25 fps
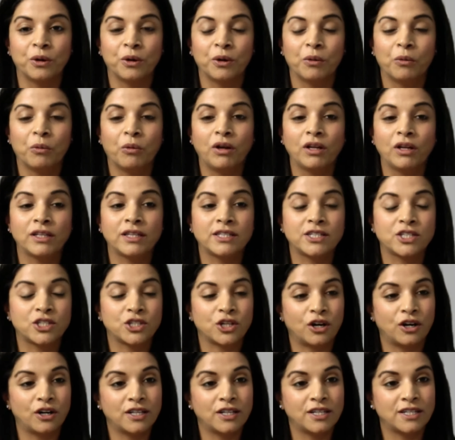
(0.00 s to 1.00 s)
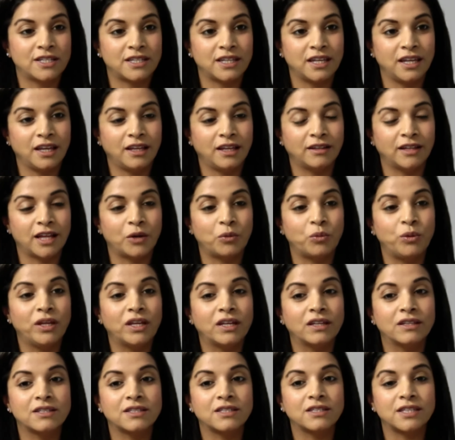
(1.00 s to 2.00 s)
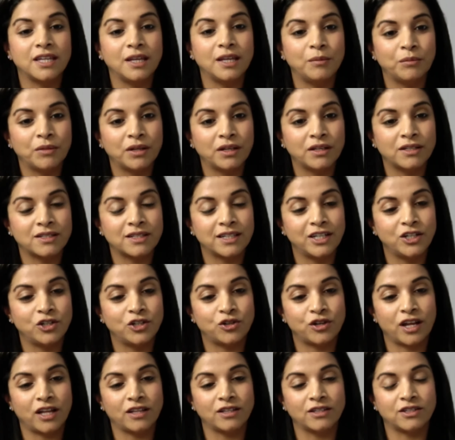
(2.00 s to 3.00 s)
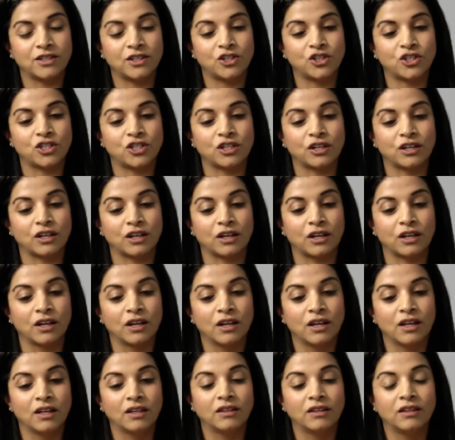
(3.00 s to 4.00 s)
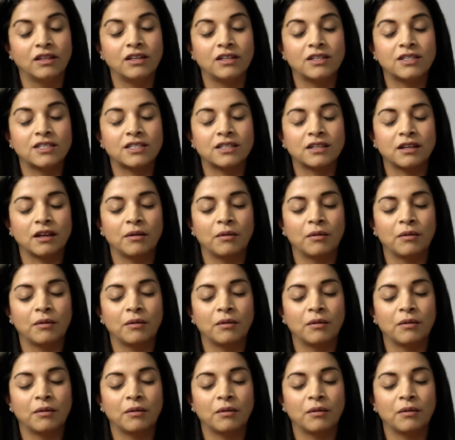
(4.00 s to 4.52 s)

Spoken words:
we'll start seeing that we can seamlessly transition this